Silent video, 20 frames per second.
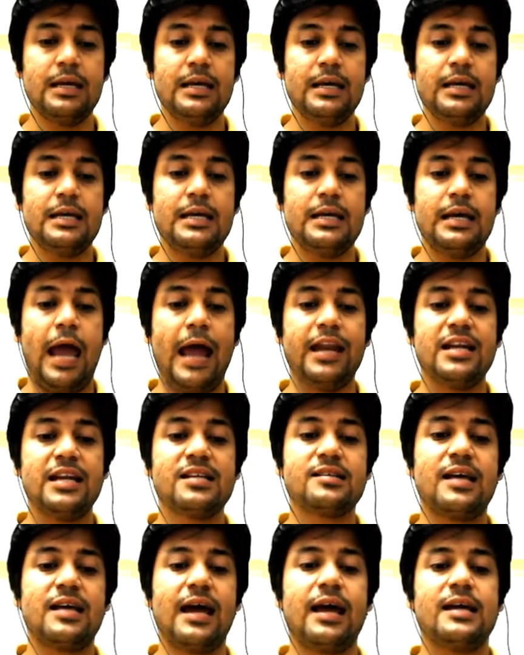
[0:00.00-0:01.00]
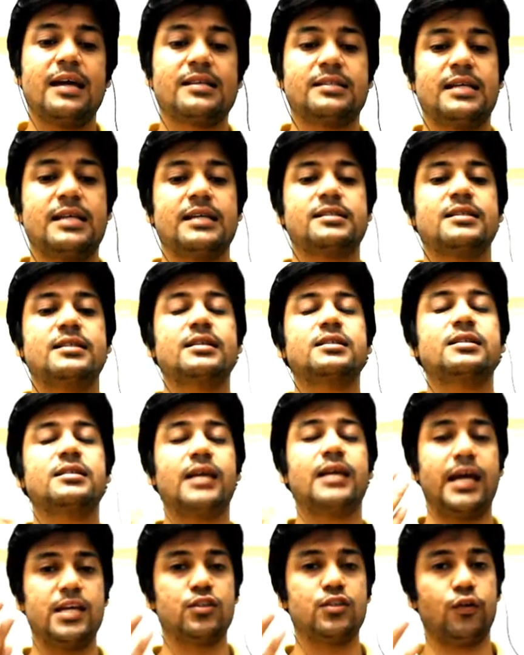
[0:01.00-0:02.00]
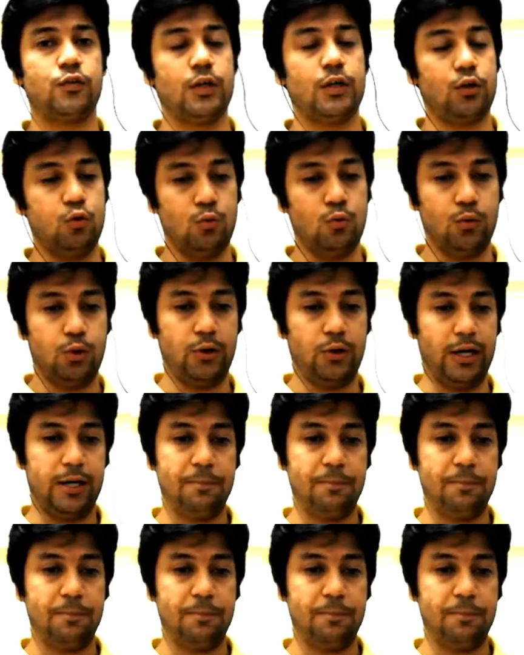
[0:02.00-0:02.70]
and it sets the size of the queue. Great.